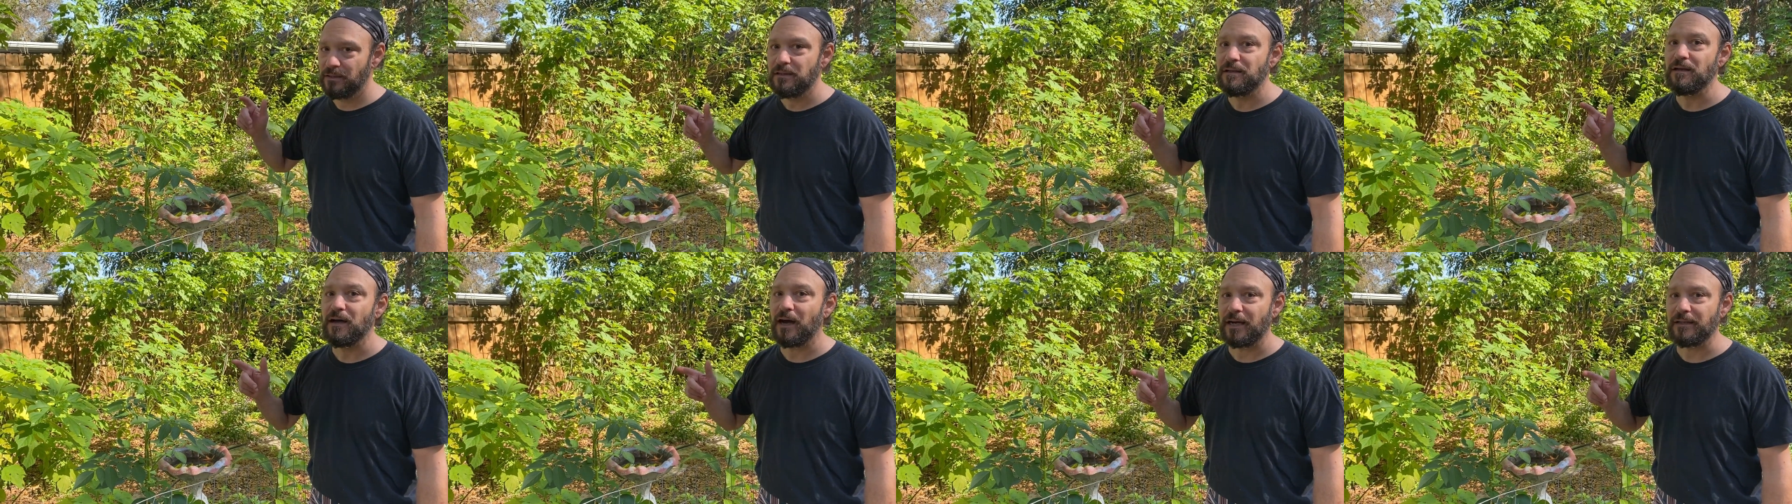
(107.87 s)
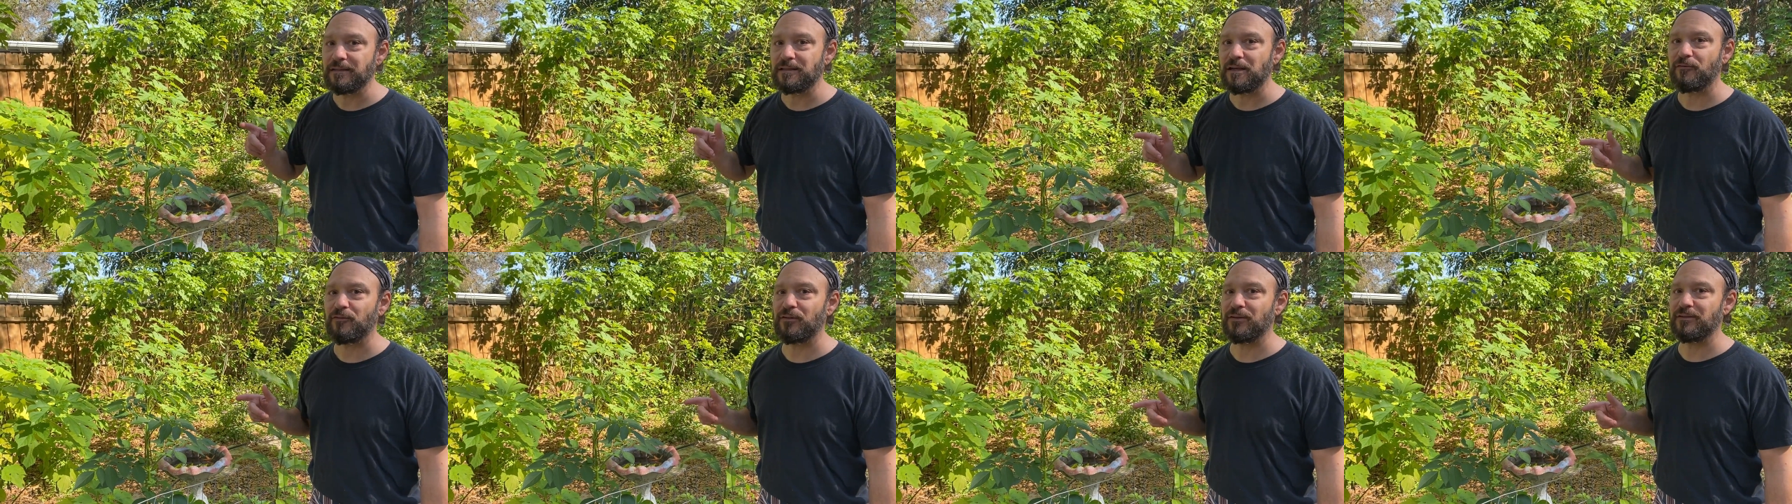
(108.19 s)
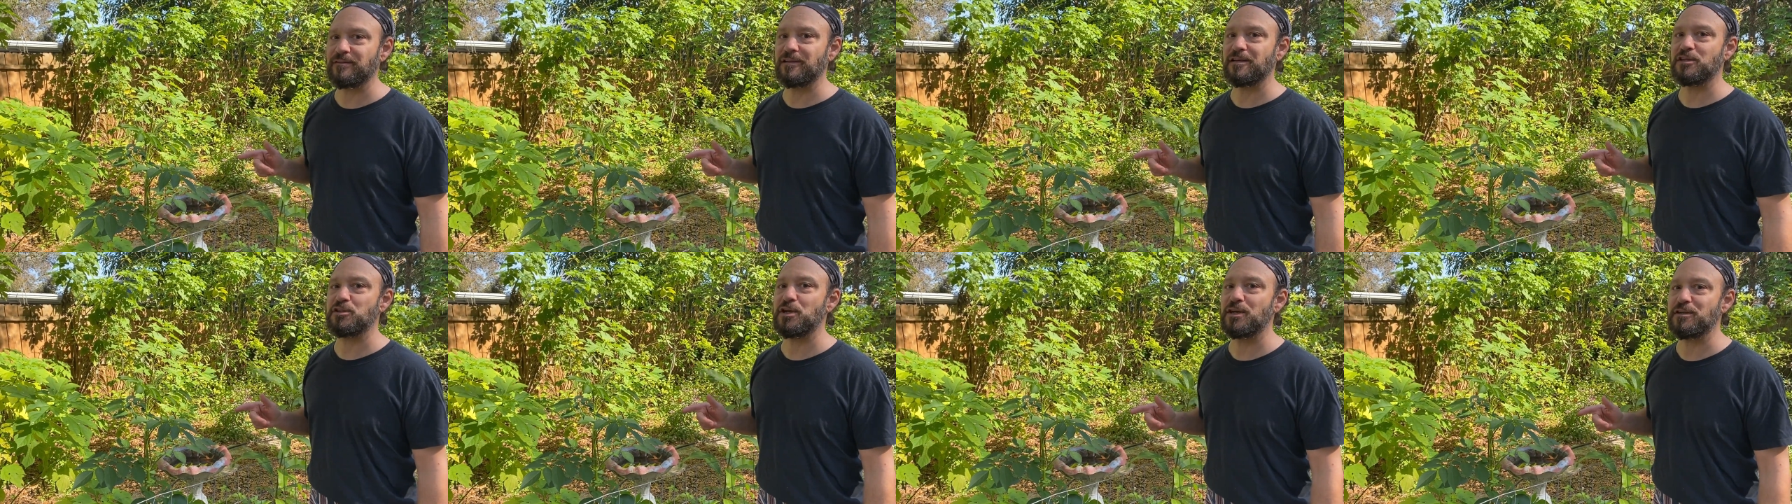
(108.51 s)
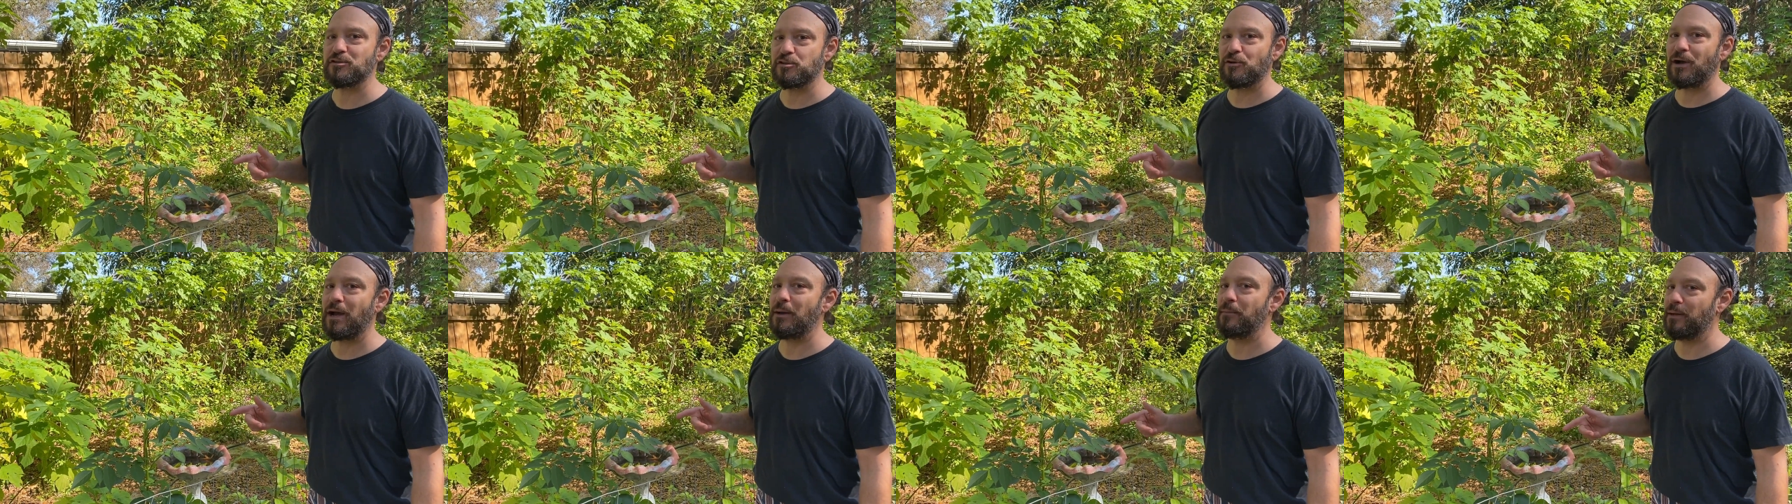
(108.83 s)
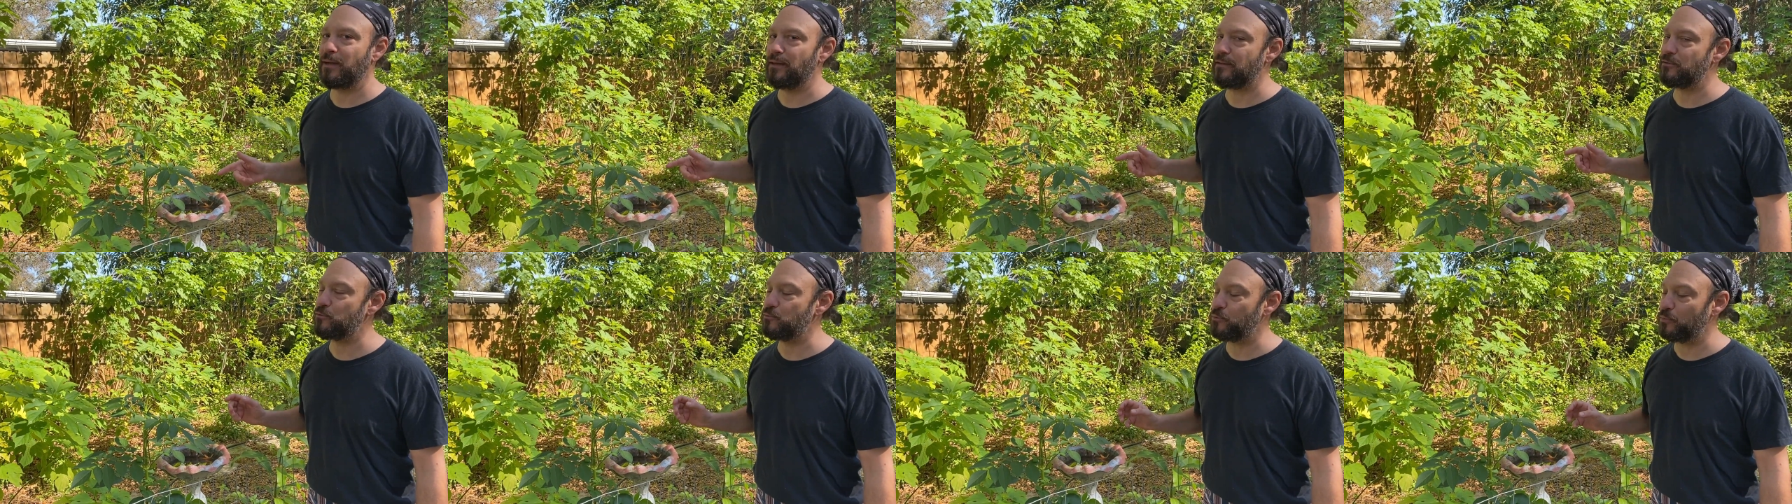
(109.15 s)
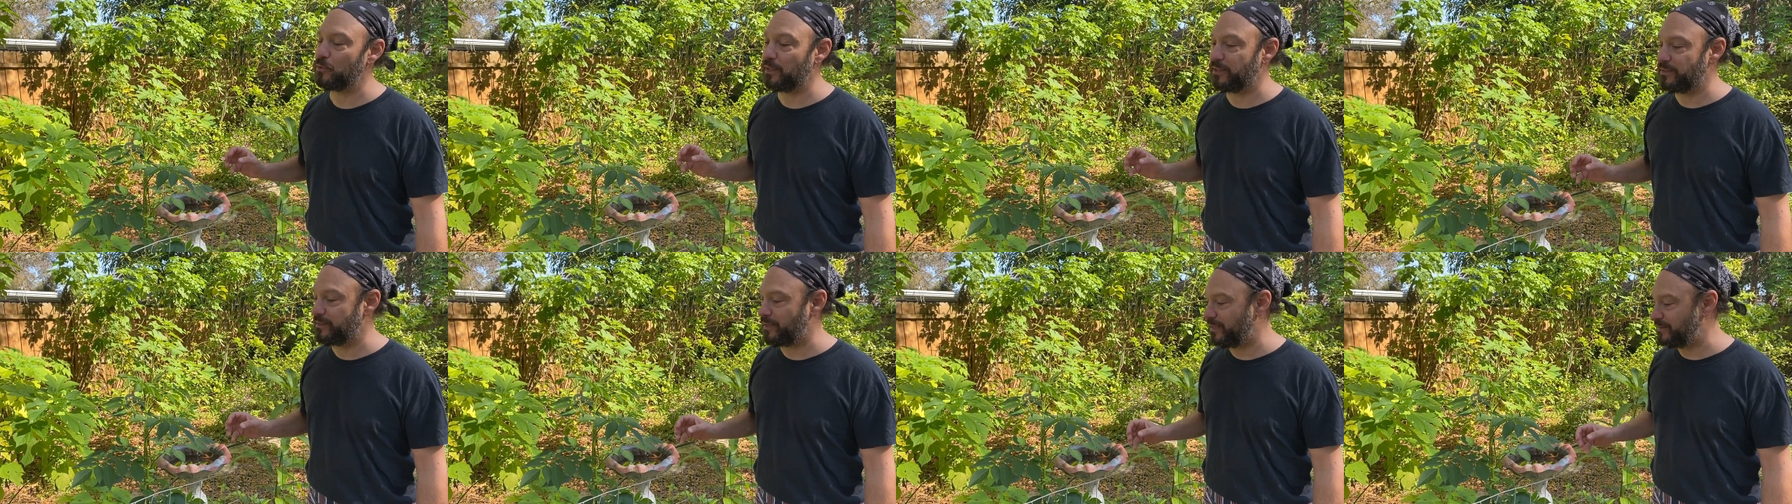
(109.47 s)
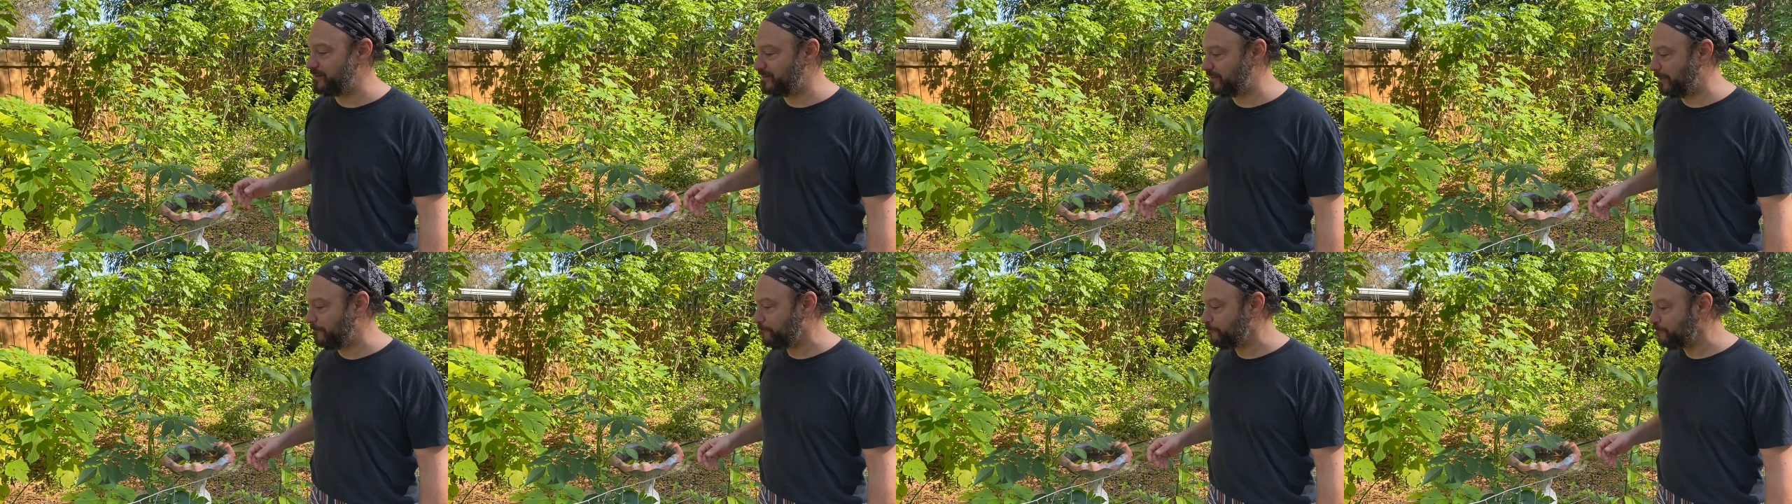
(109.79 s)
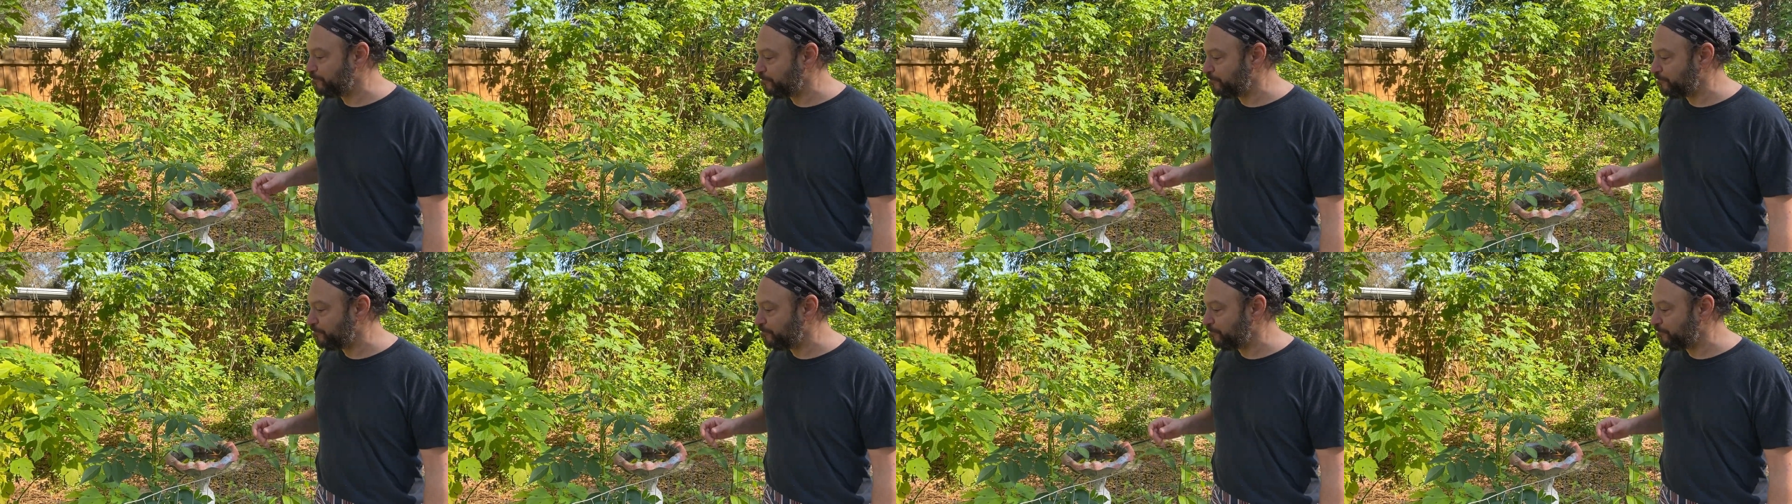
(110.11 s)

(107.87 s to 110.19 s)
I definitely suggest grabbing it. It's really tasty.